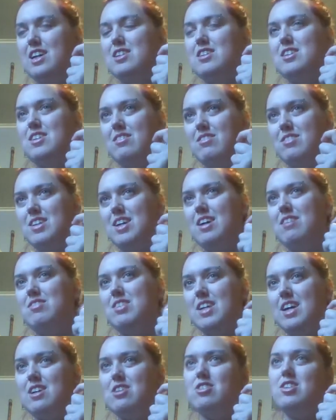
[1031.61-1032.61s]
Sometimes,
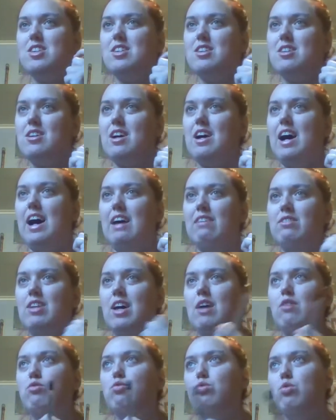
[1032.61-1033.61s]
yes, I'm
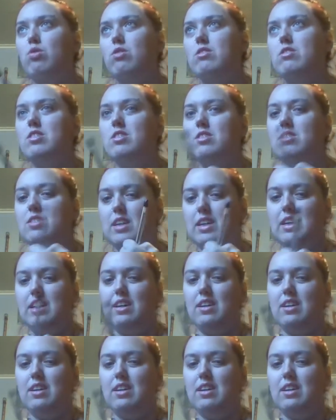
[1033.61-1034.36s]
not forced her to